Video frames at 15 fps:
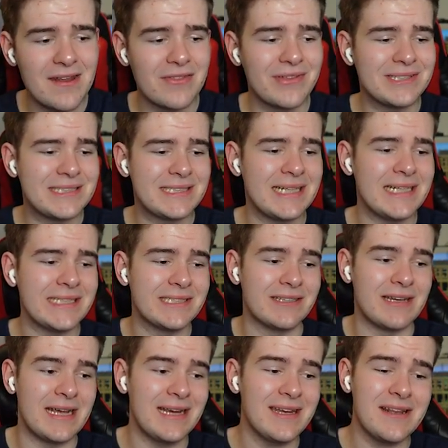of the season,
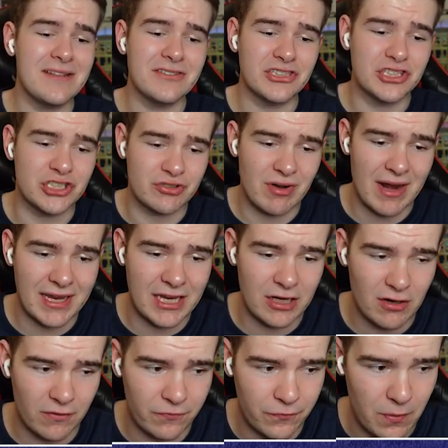he didn't strike
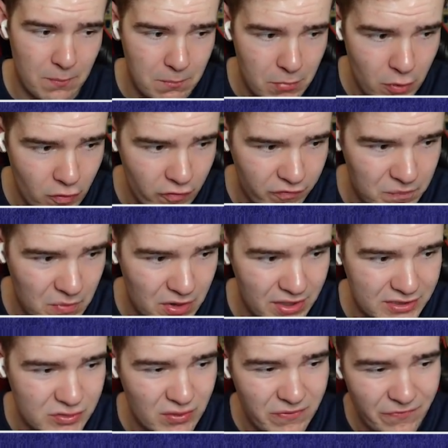enough for movement
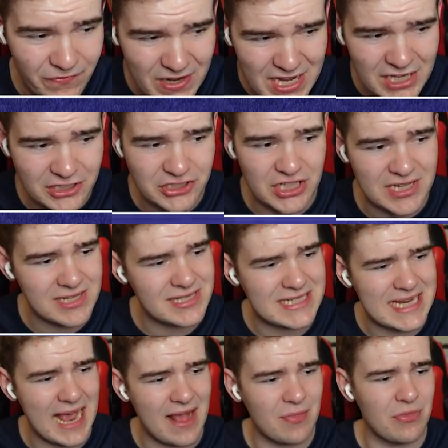as we finish in
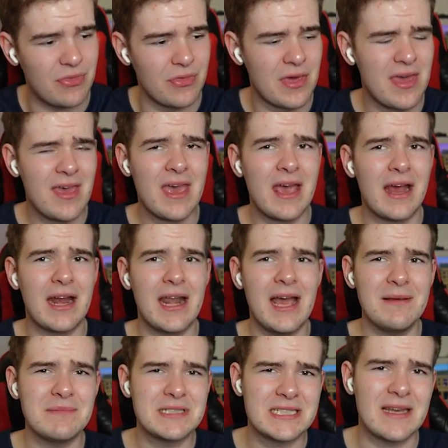10th, and
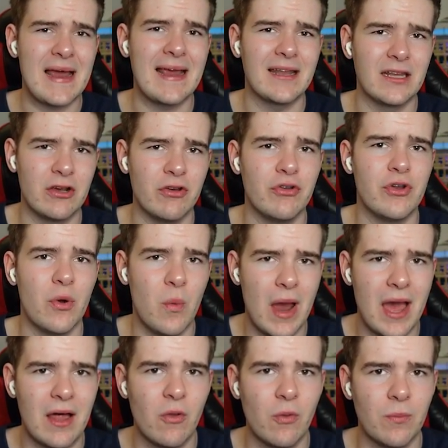I'm slightly
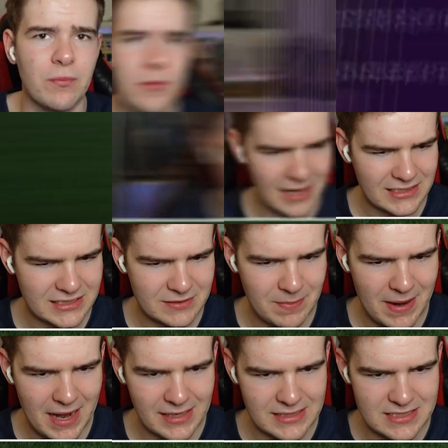underwhelmed. I
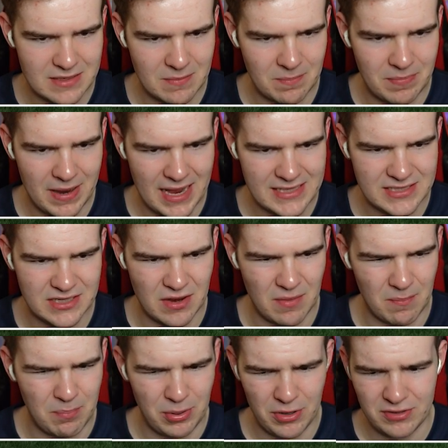expect better.
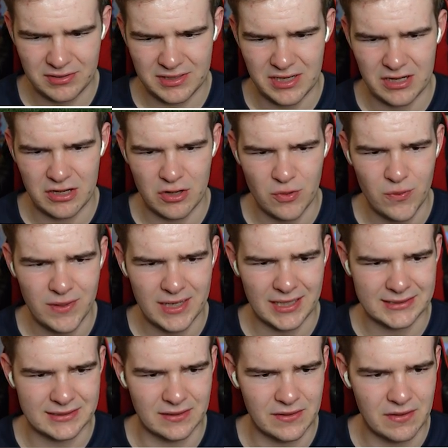Burnley and
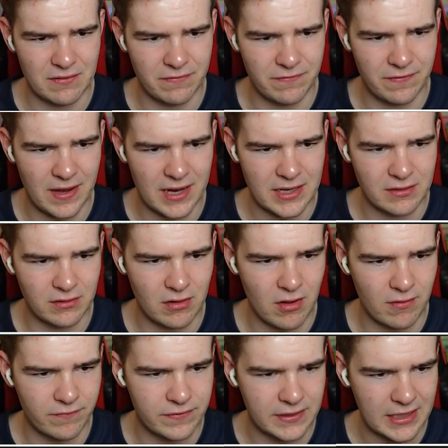Newcastle in the final
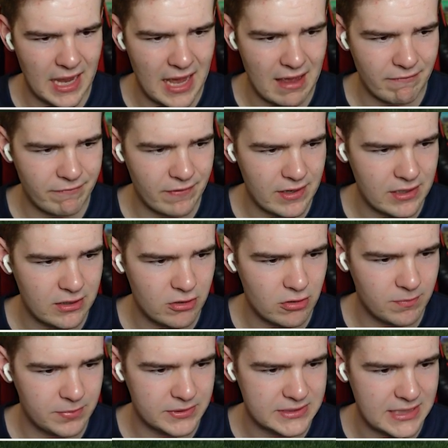of the FA Cup as